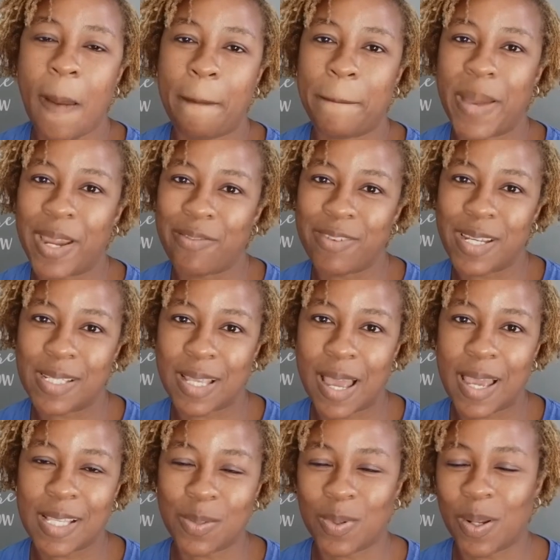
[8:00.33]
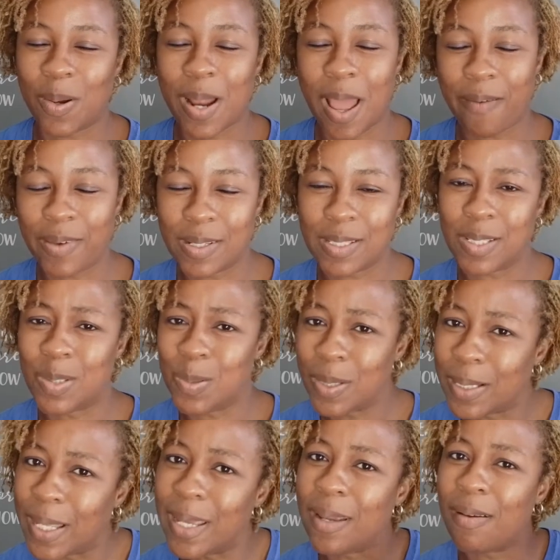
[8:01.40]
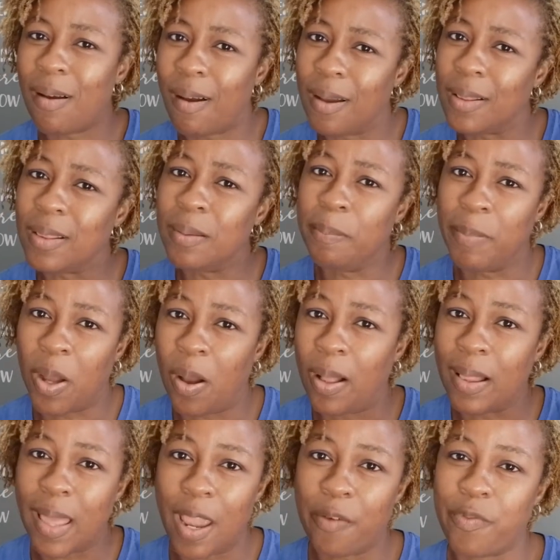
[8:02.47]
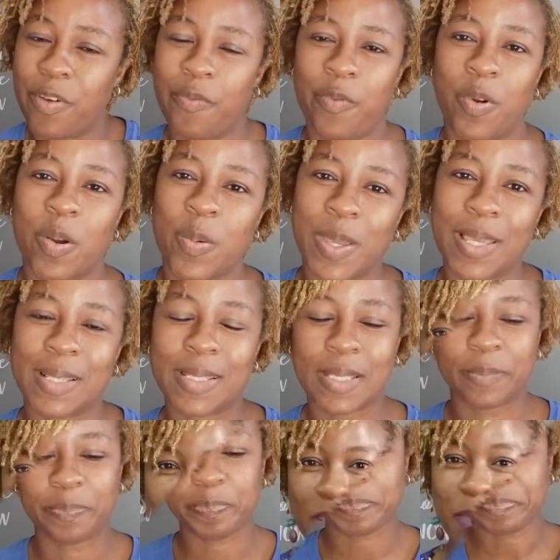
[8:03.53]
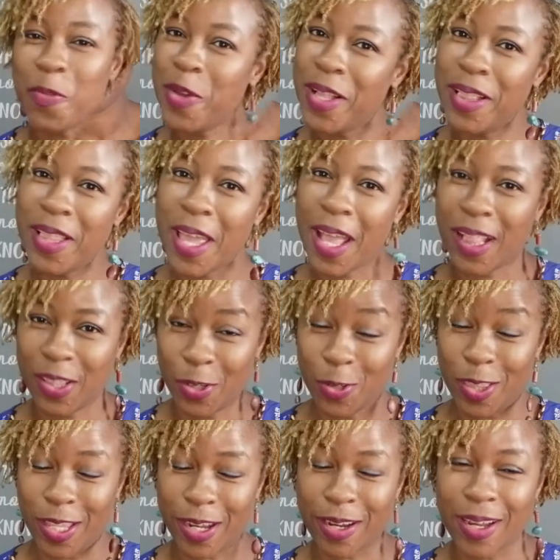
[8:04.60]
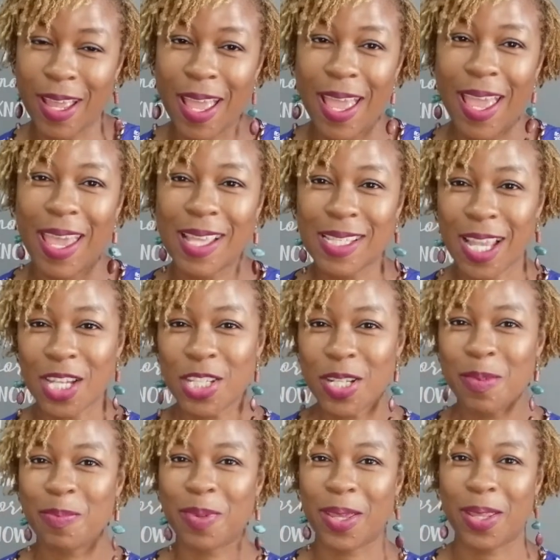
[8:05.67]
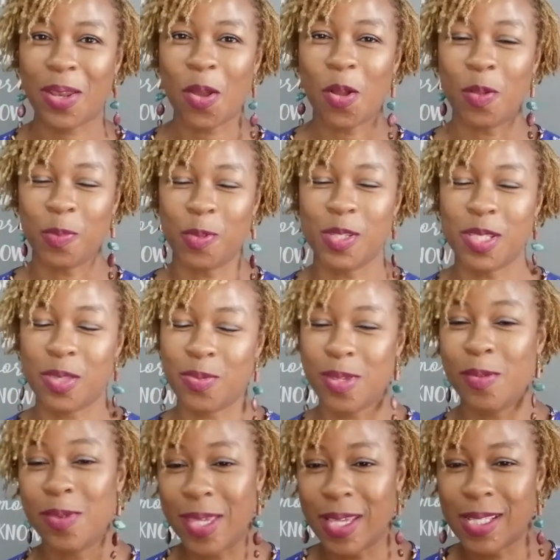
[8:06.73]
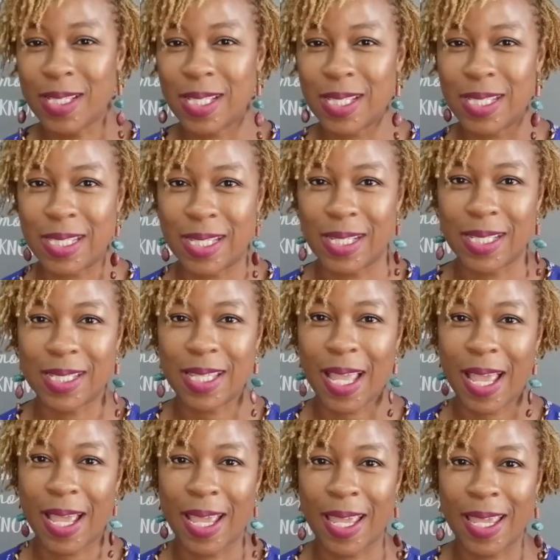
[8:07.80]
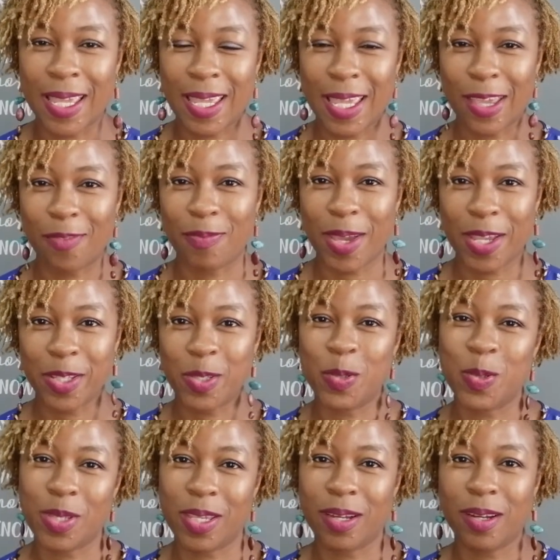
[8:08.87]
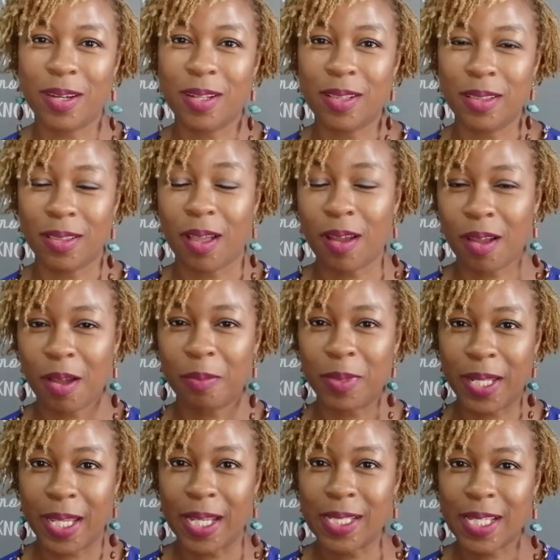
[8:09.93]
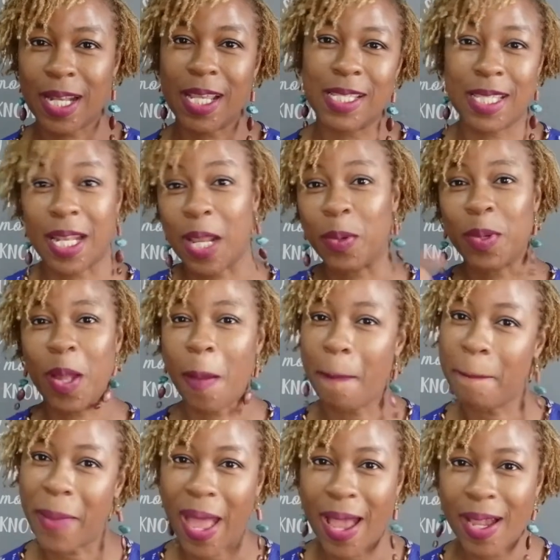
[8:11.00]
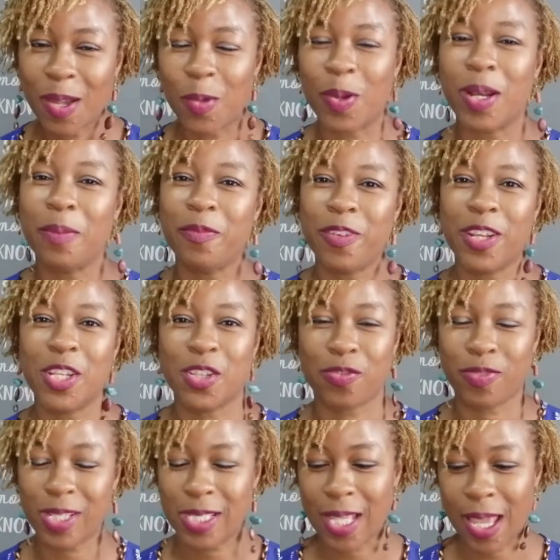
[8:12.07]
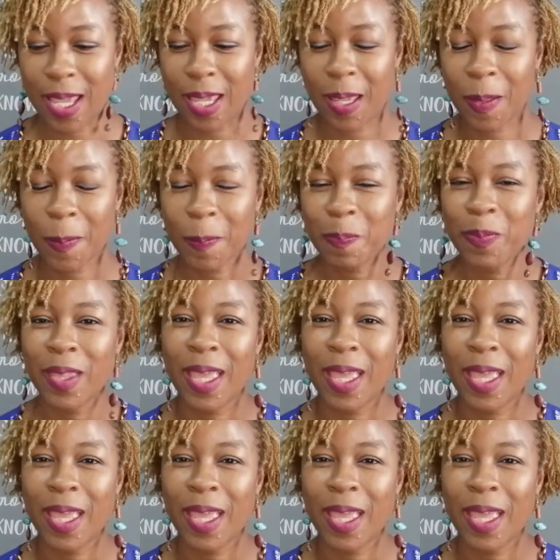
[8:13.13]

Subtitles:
my reties without having to do it like on the ball every 4 weeks. Well, hello there. It's actually been almost 3 weeks since I gave my 2 year luck update, and I said I would come back when I'm finished retying.